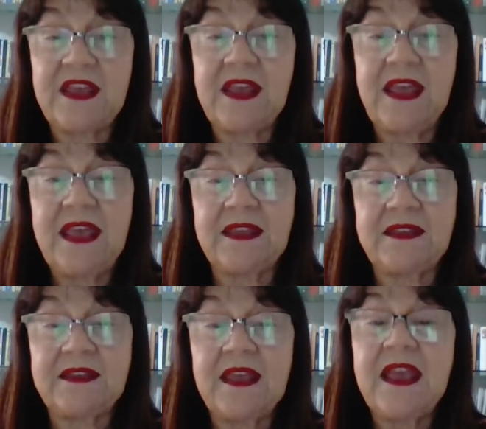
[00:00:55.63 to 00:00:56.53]

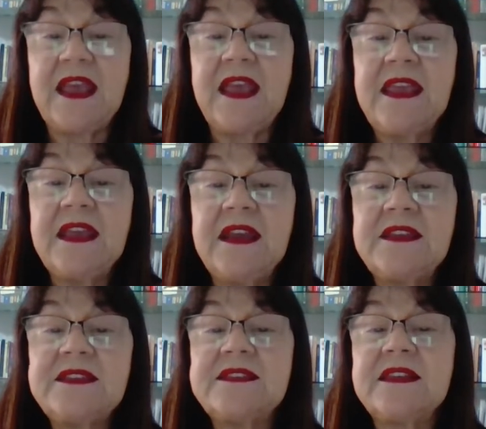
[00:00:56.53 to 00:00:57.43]
And here
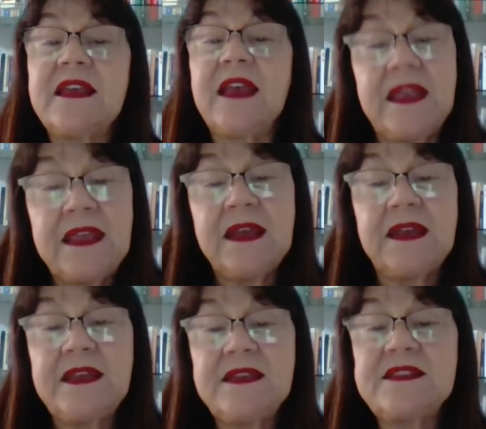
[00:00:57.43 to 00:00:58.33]

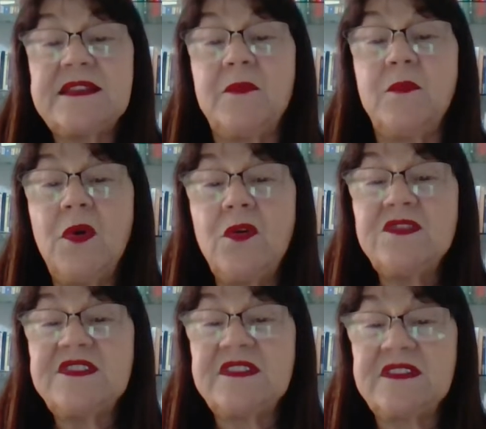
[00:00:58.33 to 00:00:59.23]
is the
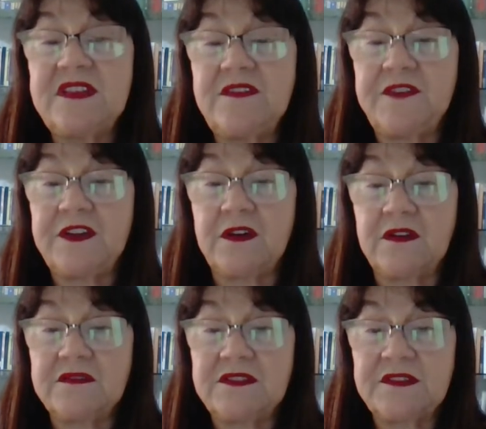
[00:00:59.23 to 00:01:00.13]
most
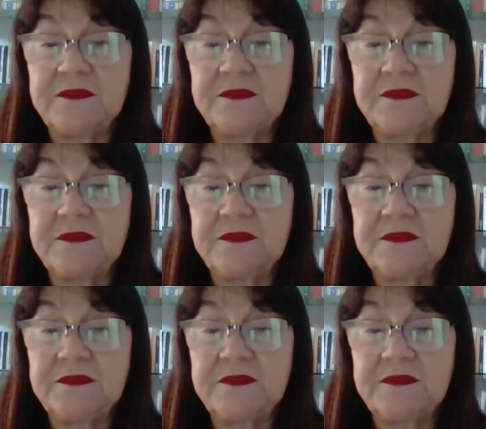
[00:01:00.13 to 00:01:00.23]
difficult.